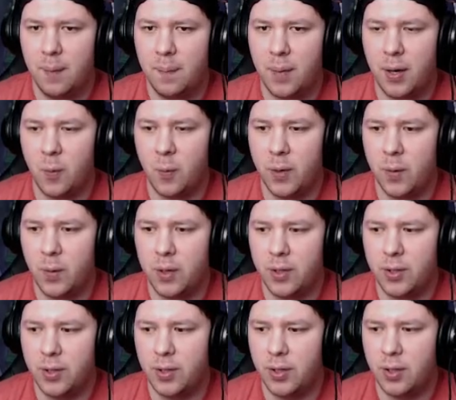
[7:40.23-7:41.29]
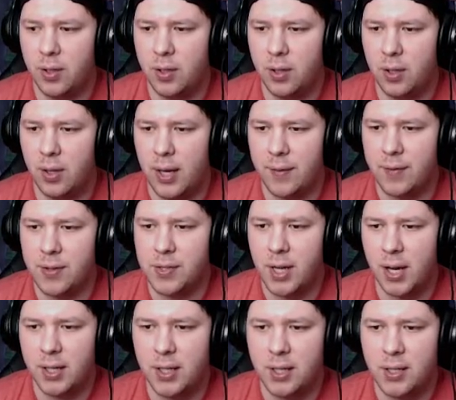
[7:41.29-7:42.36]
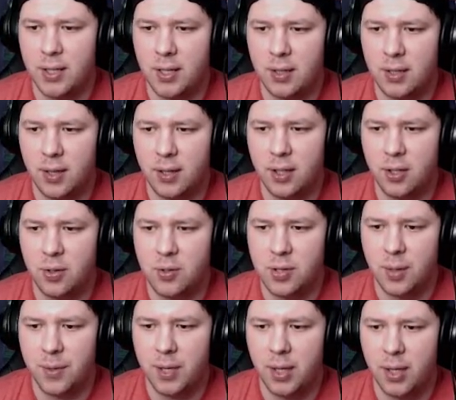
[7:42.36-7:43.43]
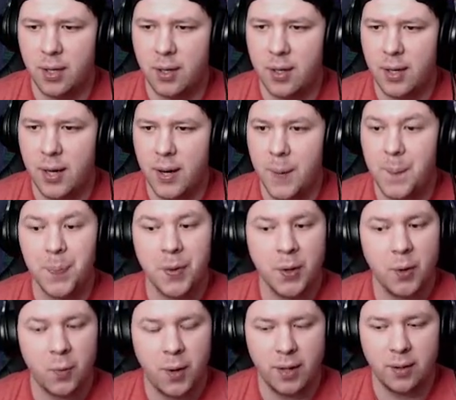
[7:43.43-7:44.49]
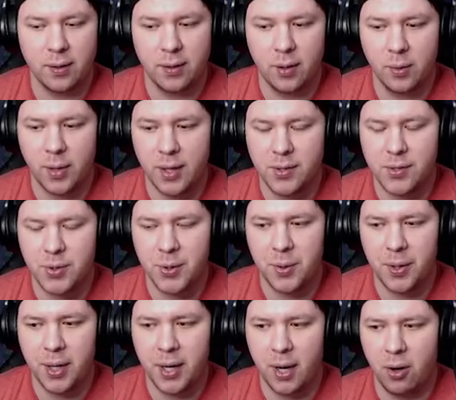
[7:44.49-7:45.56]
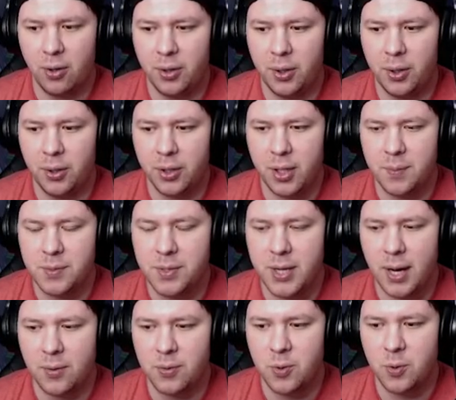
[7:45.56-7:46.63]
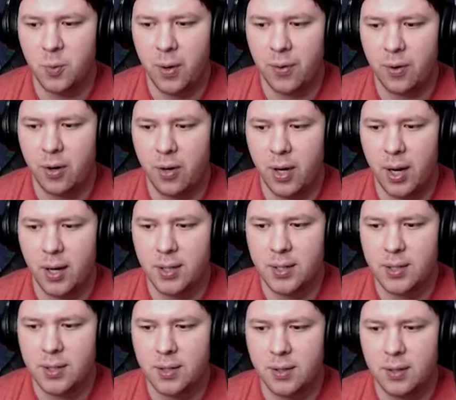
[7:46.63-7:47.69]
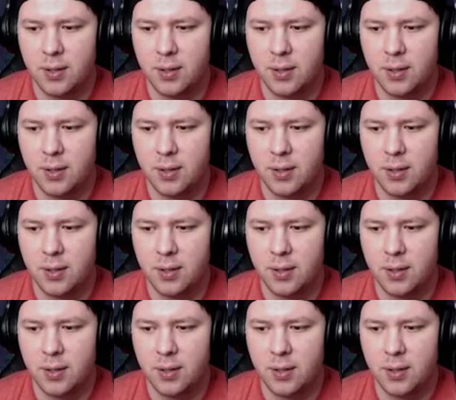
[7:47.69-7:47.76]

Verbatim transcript: but we will have to see. I need I need to do something here. Raiden. Okay, so it all comes down to whether or not